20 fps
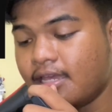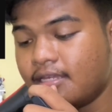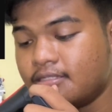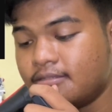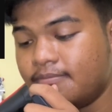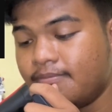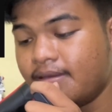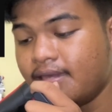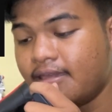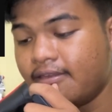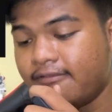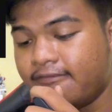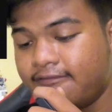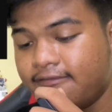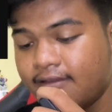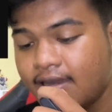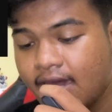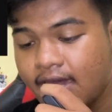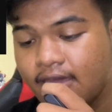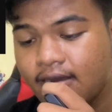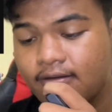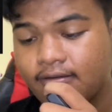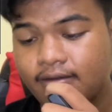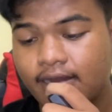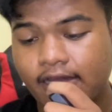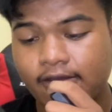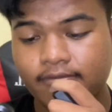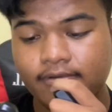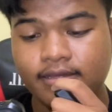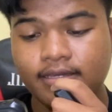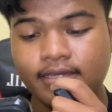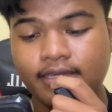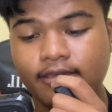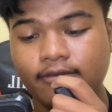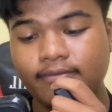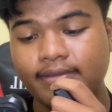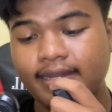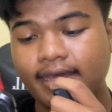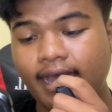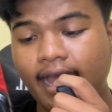as they fly around
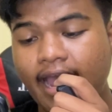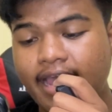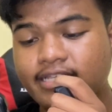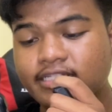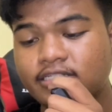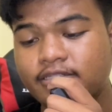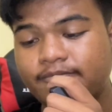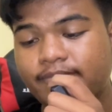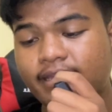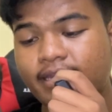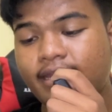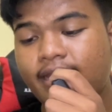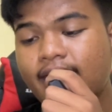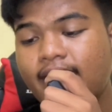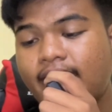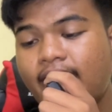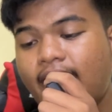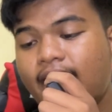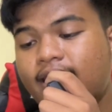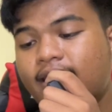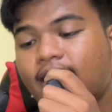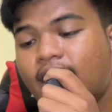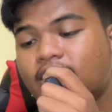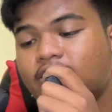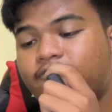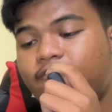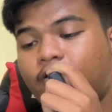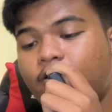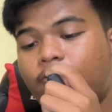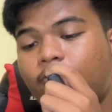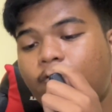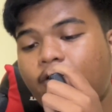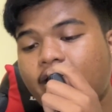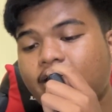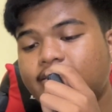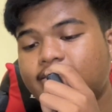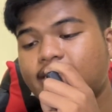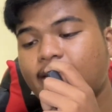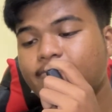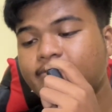with a high speed and last for
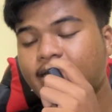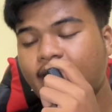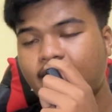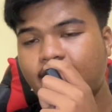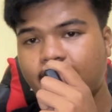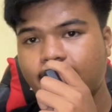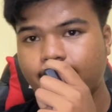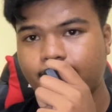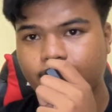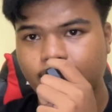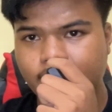quite some time,